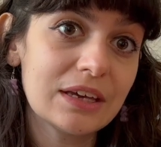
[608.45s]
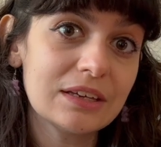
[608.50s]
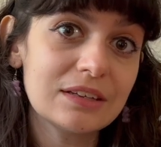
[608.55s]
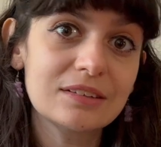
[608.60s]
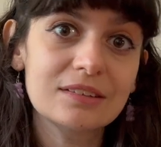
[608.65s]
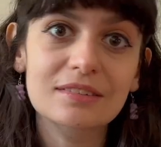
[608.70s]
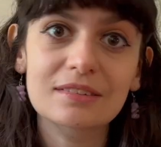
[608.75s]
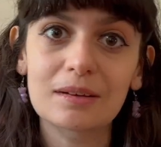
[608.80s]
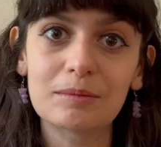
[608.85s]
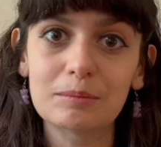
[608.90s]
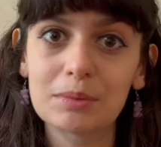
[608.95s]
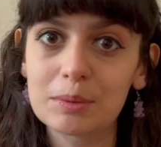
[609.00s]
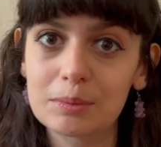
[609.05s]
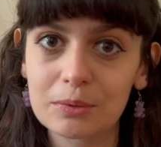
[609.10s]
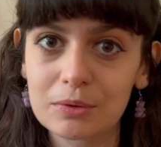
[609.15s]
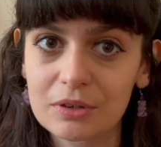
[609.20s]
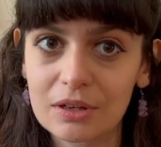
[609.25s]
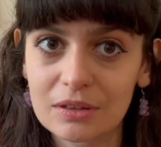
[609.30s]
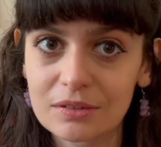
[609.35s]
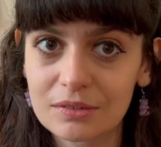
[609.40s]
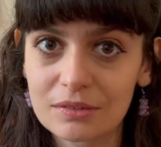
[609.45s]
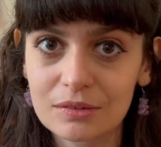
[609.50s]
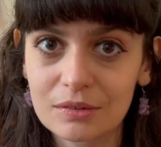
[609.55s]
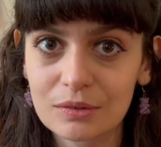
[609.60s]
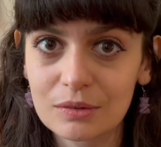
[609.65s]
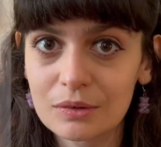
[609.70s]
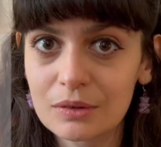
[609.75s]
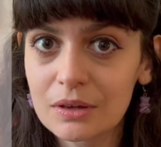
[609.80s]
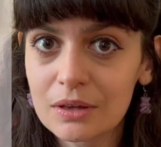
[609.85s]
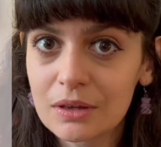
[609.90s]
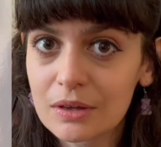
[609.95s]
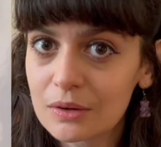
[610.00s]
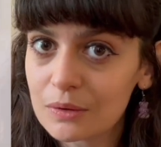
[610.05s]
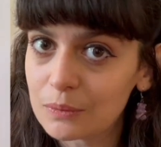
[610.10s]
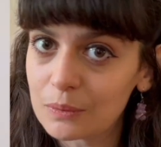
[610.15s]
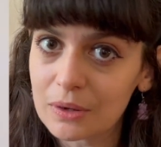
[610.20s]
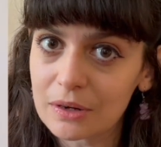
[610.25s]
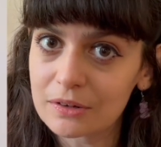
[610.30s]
Some people tend to wear